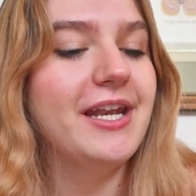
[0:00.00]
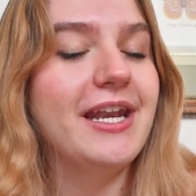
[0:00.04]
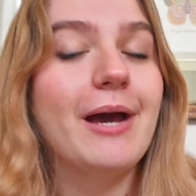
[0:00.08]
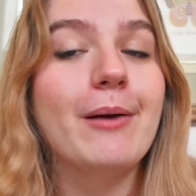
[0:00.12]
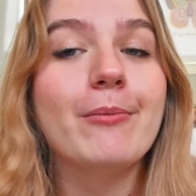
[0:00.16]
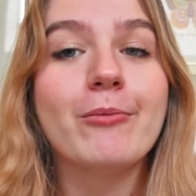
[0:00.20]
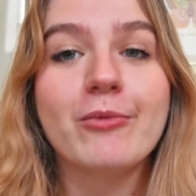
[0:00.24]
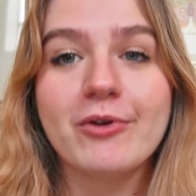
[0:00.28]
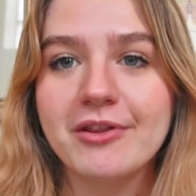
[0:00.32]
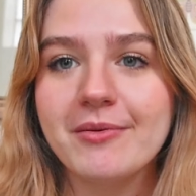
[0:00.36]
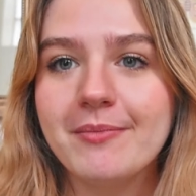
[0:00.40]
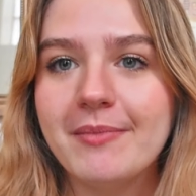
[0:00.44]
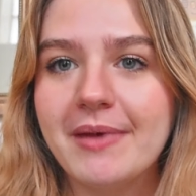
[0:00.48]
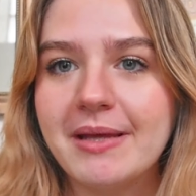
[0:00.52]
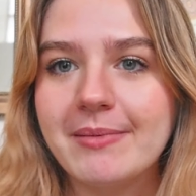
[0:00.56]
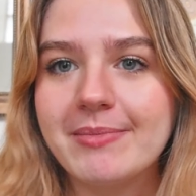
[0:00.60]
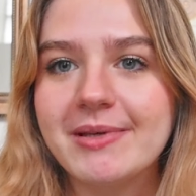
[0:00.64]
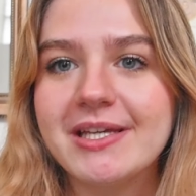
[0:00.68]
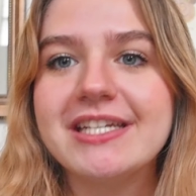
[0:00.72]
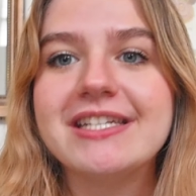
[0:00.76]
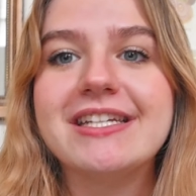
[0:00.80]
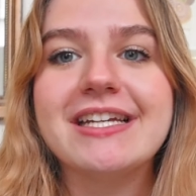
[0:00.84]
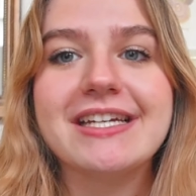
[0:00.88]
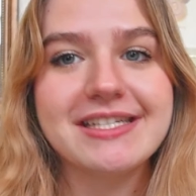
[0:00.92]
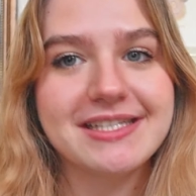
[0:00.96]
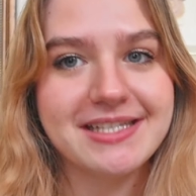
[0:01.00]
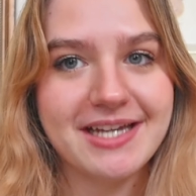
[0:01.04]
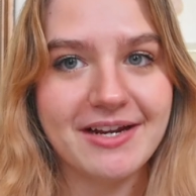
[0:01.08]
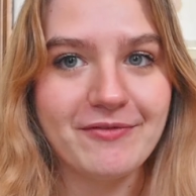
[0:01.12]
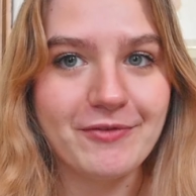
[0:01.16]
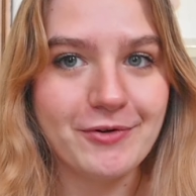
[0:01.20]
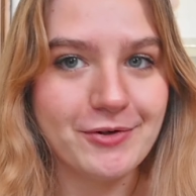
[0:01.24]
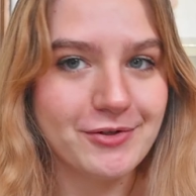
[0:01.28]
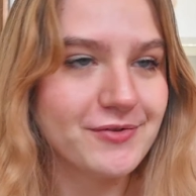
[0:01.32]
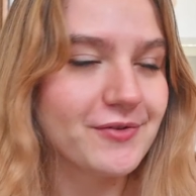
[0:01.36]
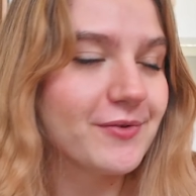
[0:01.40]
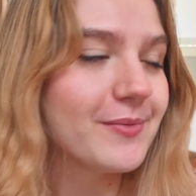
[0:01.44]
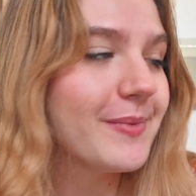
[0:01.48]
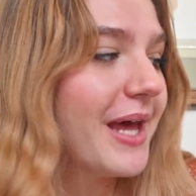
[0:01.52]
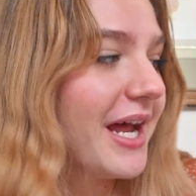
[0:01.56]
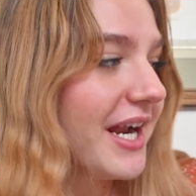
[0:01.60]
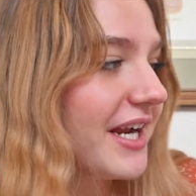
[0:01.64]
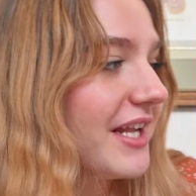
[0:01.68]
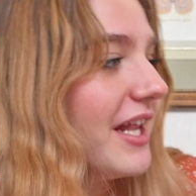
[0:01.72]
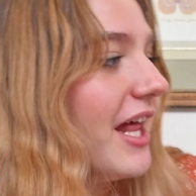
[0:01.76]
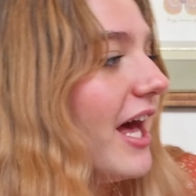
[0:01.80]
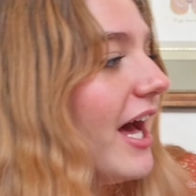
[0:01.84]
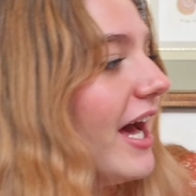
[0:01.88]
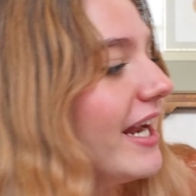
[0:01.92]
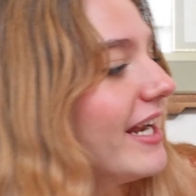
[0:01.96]
Now, More Than Maybe does diverge from that
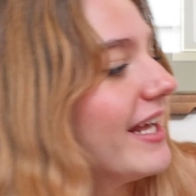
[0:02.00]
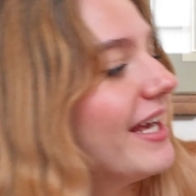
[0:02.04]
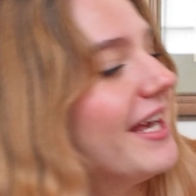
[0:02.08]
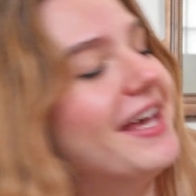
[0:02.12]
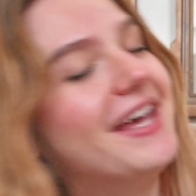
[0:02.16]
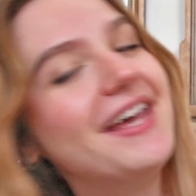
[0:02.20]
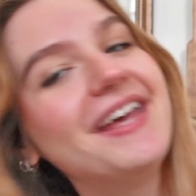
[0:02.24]
a lot.